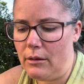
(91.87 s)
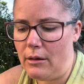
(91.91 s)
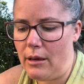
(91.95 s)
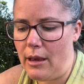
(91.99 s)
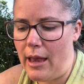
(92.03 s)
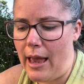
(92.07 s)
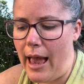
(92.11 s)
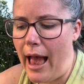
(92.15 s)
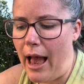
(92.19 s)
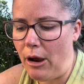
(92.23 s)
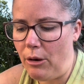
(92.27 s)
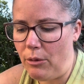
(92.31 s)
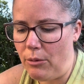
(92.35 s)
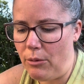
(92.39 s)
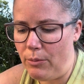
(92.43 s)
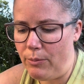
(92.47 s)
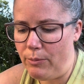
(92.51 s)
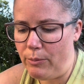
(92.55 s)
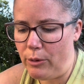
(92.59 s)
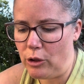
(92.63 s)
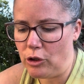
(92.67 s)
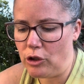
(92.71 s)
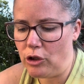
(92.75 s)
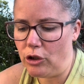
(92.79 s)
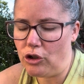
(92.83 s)
how
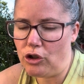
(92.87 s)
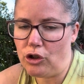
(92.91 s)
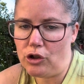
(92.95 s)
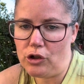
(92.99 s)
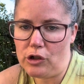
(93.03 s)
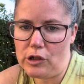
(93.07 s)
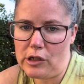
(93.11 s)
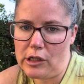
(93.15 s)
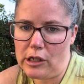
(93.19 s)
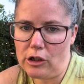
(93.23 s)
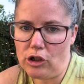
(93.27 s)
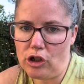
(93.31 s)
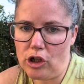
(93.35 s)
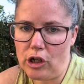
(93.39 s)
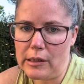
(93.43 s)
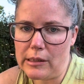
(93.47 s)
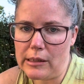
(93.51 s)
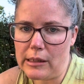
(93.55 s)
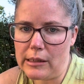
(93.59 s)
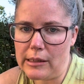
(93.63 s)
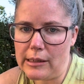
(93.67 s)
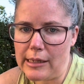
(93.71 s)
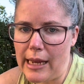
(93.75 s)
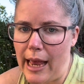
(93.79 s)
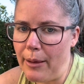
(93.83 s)
personal jurisdiction is
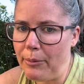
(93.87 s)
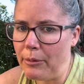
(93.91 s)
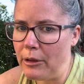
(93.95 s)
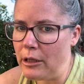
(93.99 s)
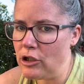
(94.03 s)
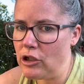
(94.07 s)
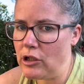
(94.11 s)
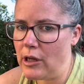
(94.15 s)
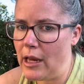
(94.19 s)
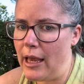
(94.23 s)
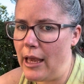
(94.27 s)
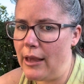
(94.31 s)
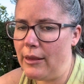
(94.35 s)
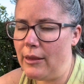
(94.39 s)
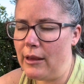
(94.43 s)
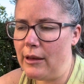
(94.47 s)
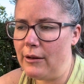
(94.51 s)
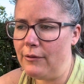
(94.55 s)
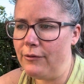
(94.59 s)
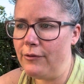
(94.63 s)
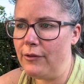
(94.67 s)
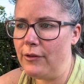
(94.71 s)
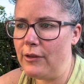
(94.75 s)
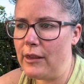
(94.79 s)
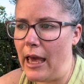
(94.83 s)
established. And if
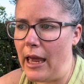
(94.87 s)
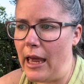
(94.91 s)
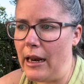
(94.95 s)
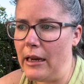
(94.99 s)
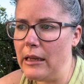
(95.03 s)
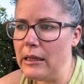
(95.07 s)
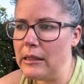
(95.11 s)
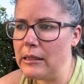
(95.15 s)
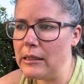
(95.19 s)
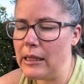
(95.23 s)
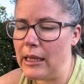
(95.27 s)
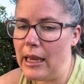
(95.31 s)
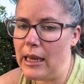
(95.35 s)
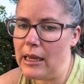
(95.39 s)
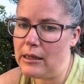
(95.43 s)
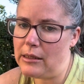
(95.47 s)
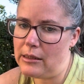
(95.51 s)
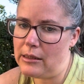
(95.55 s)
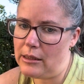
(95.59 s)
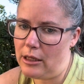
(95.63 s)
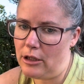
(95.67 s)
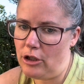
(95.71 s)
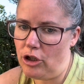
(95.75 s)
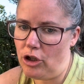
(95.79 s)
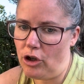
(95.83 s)
that is the case,
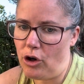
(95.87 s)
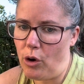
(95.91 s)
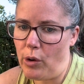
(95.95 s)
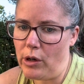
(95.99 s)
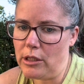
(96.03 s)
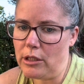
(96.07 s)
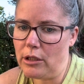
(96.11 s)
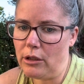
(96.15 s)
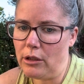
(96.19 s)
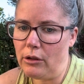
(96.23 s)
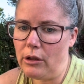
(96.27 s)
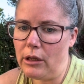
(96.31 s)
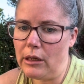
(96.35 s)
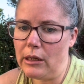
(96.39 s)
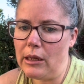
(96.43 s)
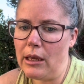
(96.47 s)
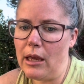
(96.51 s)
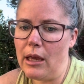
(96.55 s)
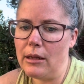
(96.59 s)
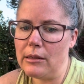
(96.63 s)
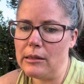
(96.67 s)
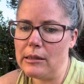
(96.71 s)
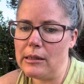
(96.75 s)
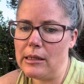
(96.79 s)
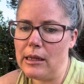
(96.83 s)
then you're going to look
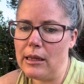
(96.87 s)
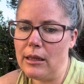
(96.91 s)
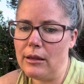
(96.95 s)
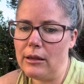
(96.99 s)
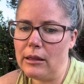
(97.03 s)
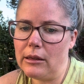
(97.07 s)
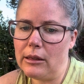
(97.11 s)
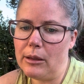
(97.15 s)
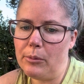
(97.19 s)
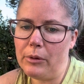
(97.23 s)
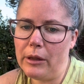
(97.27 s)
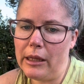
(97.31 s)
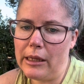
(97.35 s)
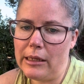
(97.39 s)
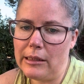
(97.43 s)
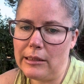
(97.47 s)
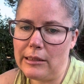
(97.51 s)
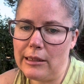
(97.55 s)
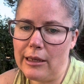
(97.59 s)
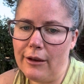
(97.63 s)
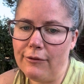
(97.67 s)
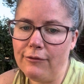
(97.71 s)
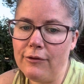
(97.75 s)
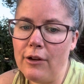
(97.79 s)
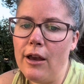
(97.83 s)
and see that the
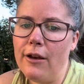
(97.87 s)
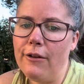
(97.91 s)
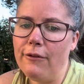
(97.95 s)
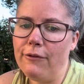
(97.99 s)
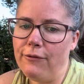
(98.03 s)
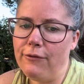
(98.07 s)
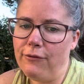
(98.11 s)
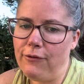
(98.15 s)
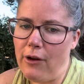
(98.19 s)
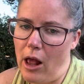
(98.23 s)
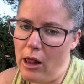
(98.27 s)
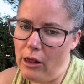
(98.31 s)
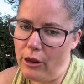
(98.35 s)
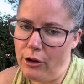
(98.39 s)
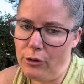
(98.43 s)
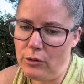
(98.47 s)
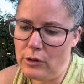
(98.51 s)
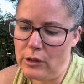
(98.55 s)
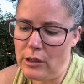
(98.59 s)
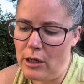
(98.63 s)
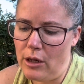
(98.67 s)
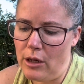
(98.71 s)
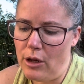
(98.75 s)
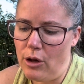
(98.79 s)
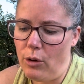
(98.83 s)
plaintiff
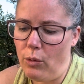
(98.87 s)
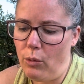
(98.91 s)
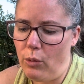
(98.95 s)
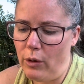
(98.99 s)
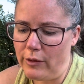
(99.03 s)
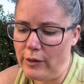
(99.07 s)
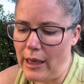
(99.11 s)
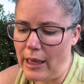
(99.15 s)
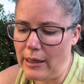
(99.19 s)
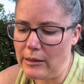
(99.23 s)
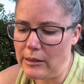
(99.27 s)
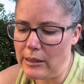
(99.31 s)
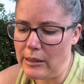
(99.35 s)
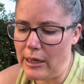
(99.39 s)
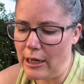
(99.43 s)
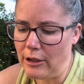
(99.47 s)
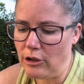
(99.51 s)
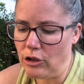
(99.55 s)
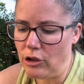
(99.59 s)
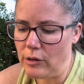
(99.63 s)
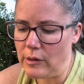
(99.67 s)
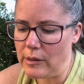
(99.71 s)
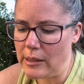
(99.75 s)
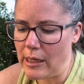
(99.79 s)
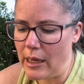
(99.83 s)
followed what that
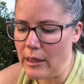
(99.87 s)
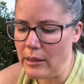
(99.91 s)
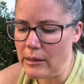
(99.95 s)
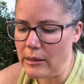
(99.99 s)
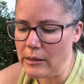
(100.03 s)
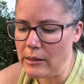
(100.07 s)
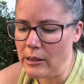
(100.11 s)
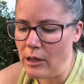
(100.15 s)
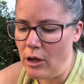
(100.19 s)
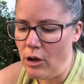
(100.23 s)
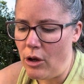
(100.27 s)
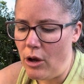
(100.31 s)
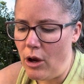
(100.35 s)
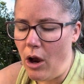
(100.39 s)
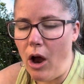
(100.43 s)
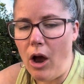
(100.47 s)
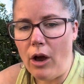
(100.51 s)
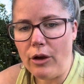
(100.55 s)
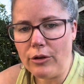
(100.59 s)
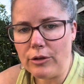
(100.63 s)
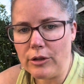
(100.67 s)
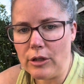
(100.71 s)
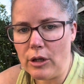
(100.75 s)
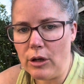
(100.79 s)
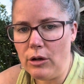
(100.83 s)
statute says.
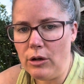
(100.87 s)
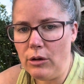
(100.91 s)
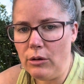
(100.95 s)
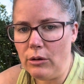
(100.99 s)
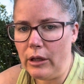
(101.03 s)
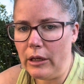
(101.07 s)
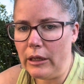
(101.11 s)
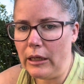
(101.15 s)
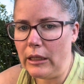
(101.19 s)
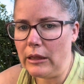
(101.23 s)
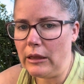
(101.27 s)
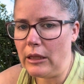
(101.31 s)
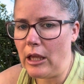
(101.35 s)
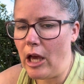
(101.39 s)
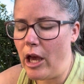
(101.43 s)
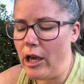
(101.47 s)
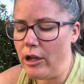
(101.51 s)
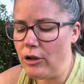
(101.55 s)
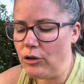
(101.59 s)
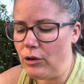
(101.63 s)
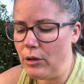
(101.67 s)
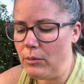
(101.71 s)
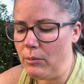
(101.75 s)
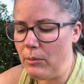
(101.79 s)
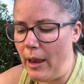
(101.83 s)
Also, you'd look at the
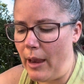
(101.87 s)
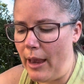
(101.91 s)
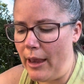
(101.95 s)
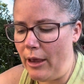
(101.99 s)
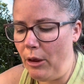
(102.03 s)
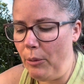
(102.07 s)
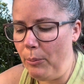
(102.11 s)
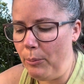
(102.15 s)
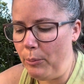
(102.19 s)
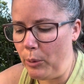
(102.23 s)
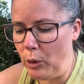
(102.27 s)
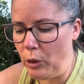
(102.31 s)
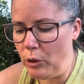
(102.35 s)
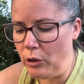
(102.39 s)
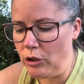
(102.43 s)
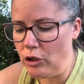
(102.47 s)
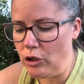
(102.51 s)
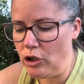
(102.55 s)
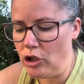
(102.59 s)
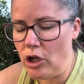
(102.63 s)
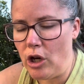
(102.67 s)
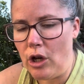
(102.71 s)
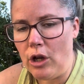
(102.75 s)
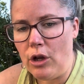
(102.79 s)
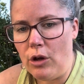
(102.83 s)
100-mile
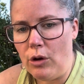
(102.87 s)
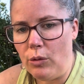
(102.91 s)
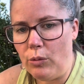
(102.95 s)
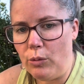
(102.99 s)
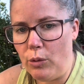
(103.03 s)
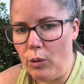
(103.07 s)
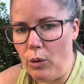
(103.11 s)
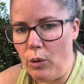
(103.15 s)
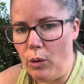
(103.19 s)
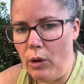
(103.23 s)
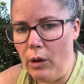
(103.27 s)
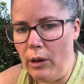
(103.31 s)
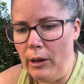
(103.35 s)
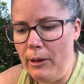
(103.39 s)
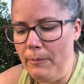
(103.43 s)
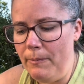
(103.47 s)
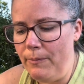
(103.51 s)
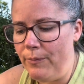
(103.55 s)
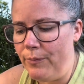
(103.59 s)
bulge rule,